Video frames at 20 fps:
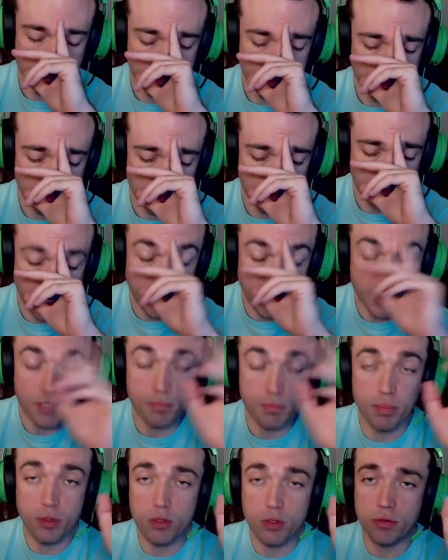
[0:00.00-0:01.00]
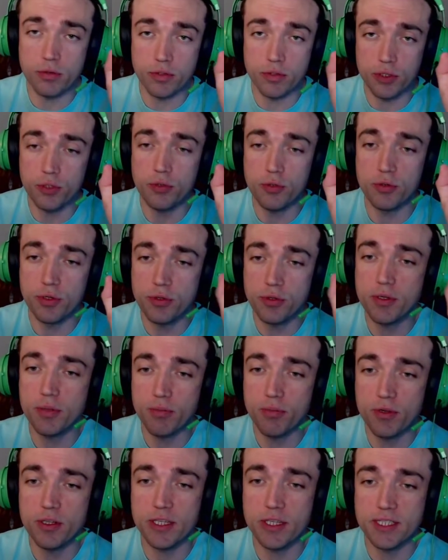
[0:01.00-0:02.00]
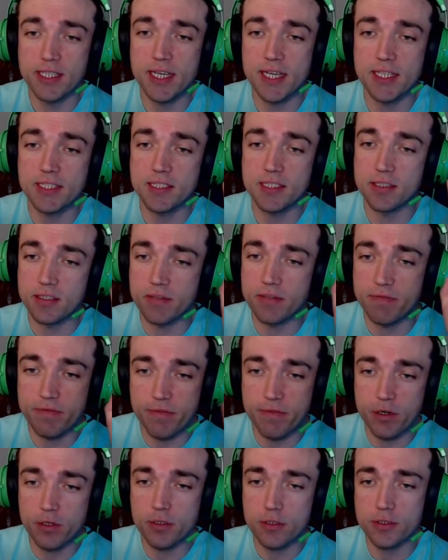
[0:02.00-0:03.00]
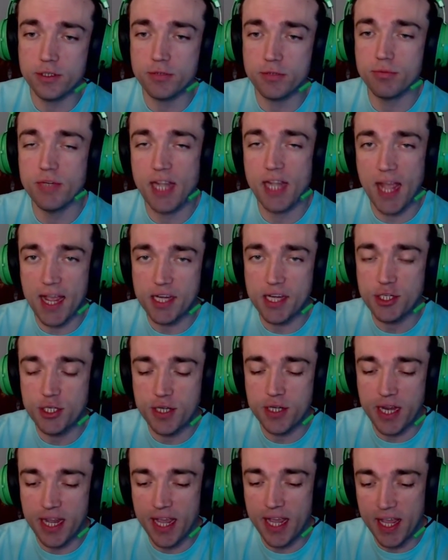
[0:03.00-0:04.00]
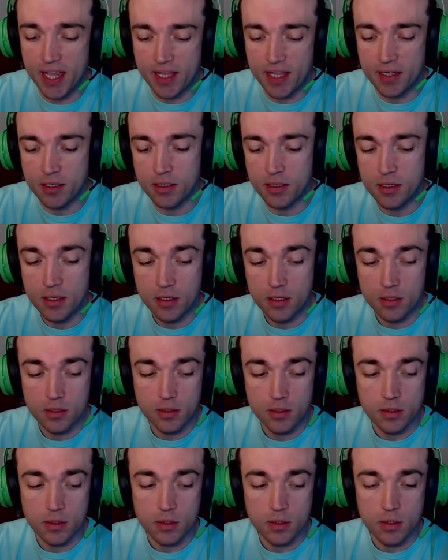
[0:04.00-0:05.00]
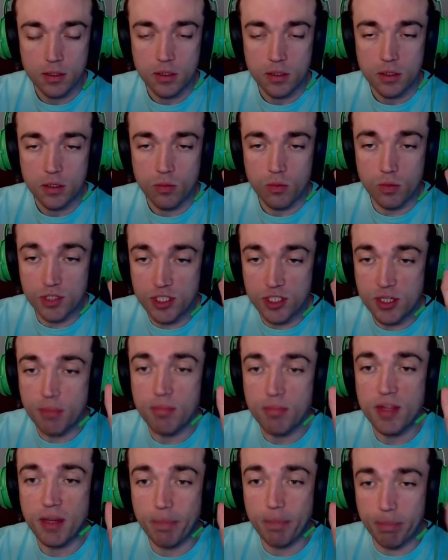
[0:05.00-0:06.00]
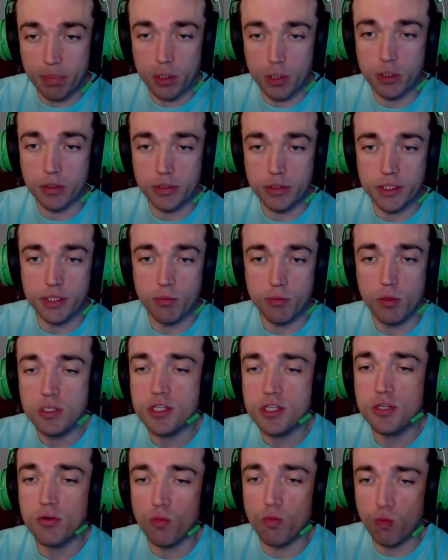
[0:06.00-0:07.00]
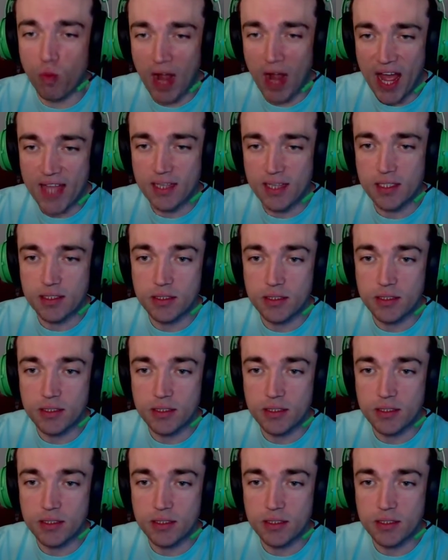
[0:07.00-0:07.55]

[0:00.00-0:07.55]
and it's bold too, you can really taste it. The first reaction I had was something burnt. It wasn't rotten.